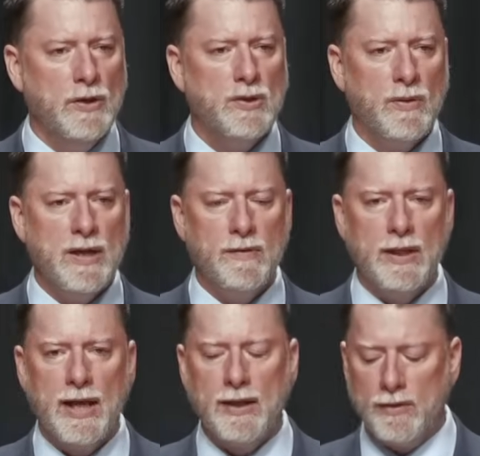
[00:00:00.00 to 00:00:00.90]
So
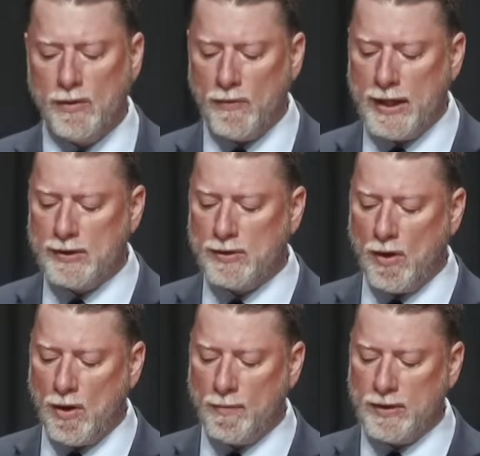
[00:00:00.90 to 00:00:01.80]
even that, though that
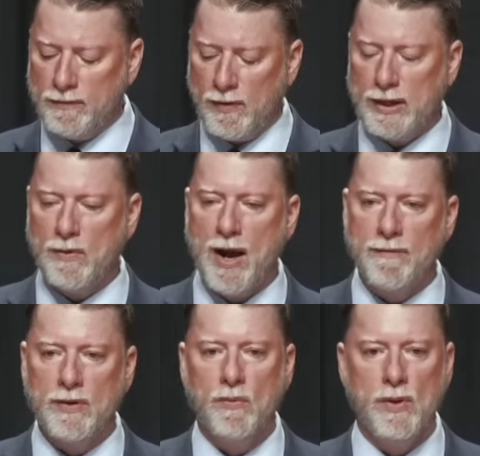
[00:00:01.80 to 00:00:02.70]
psalm is fairly
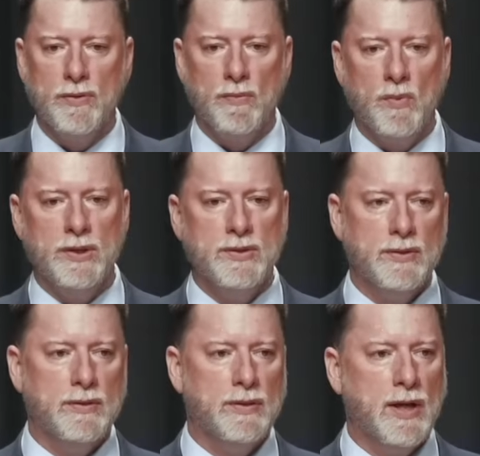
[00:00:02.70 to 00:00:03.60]
graphic with
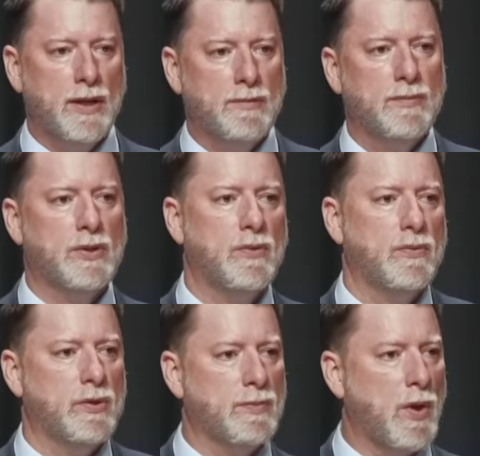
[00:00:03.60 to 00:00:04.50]
what's done
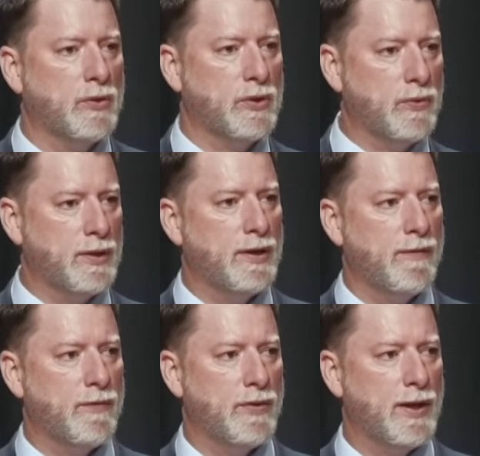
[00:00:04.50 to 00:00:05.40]
to the small children and
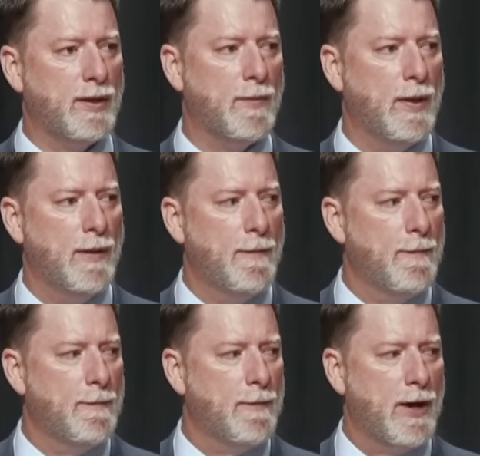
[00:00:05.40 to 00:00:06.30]
everything,
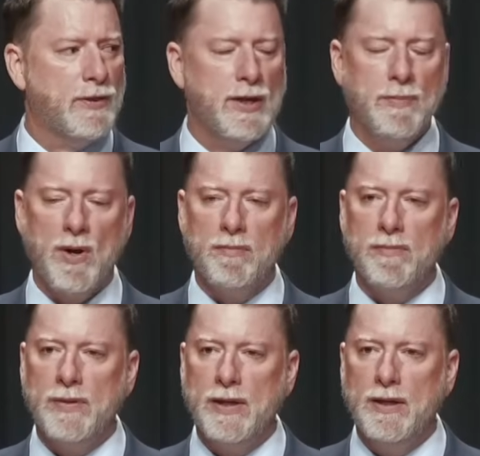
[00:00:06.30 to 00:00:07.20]
I think
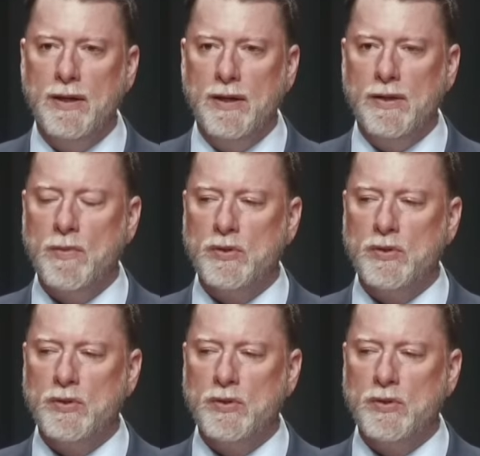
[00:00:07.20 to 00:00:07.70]
probably the